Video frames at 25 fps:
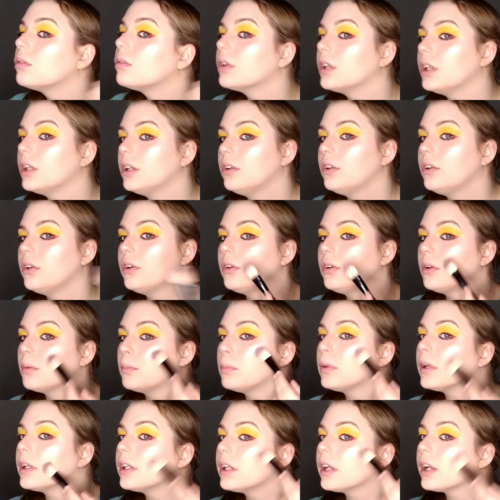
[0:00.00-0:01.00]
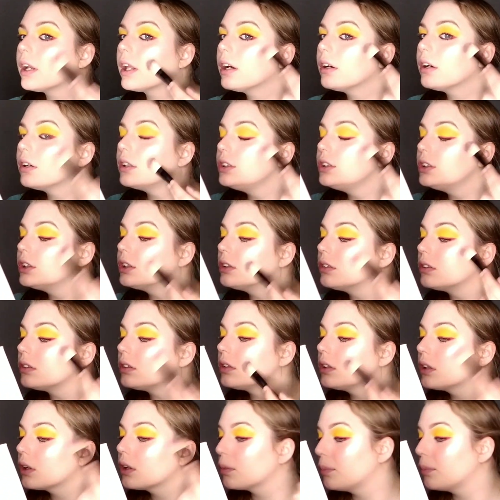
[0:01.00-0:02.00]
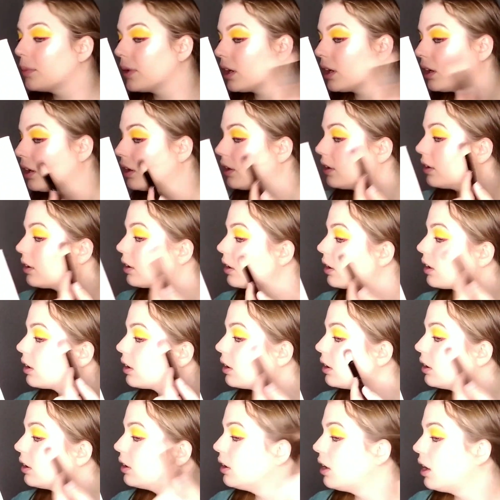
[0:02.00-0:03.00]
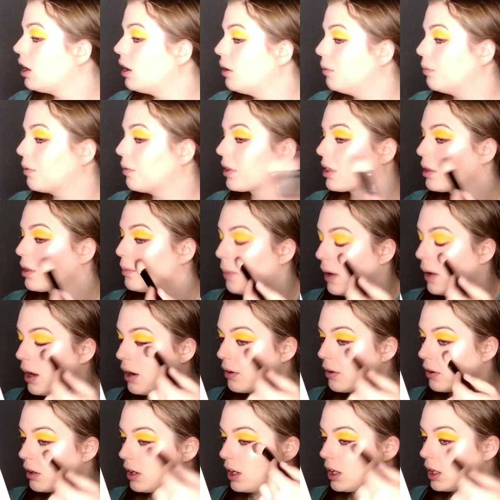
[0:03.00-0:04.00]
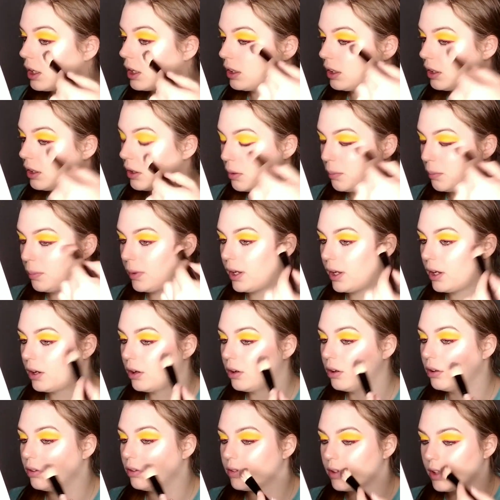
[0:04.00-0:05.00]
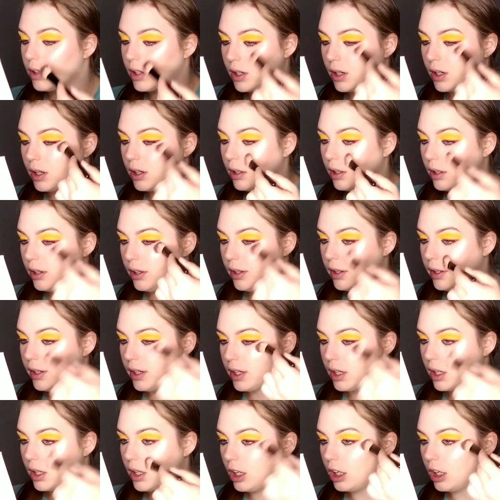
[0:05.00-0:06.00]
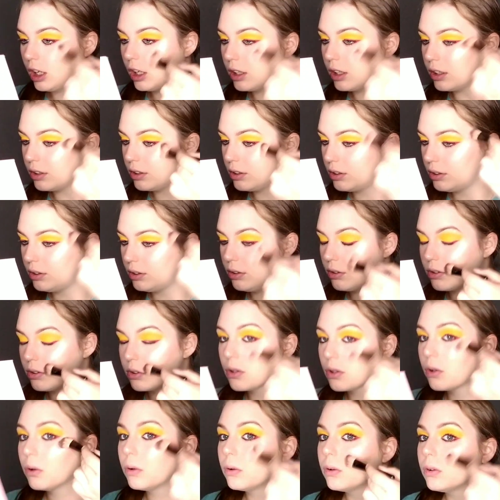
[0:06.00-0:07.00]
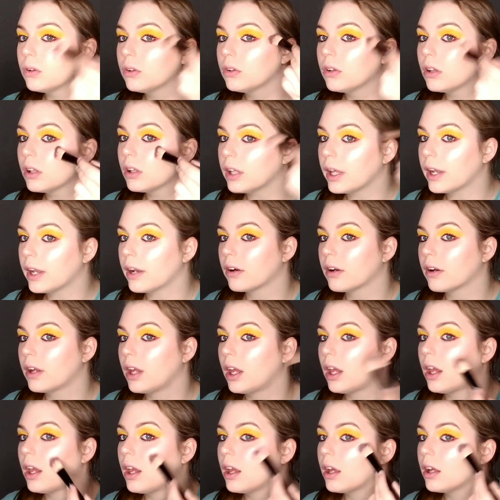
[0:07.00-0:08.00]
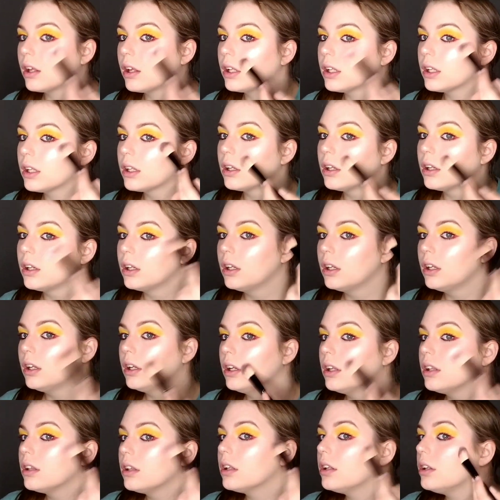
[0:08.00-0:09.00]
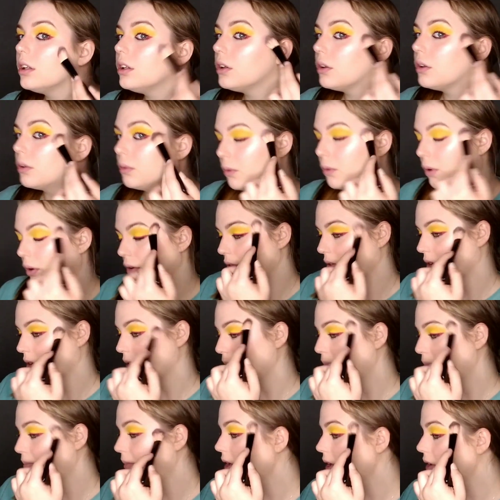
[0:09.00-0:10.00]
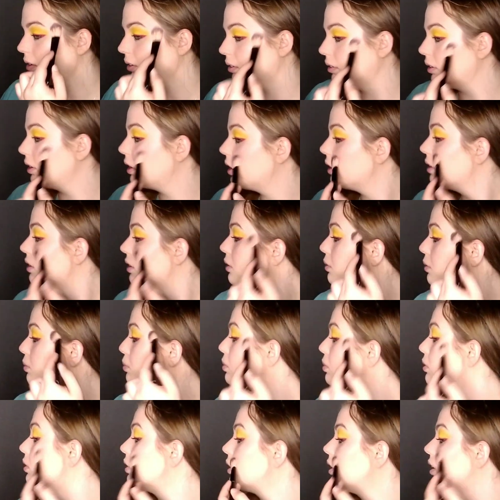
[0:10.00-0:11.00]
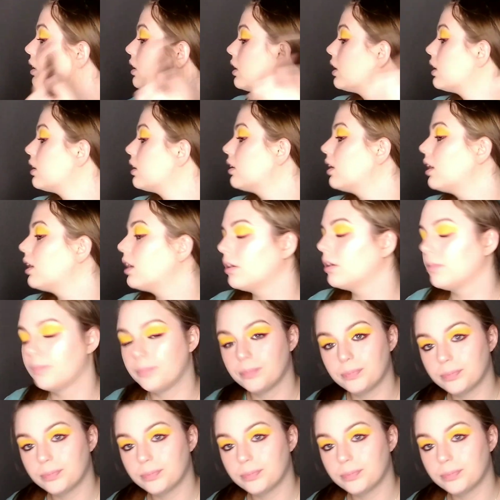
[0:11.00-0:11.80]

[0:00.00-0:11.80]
What you do to blend it out is you go a little bit under with the powder and a little bit over, and you just hold the lighter hand, then you go over the middle and you bring it like that,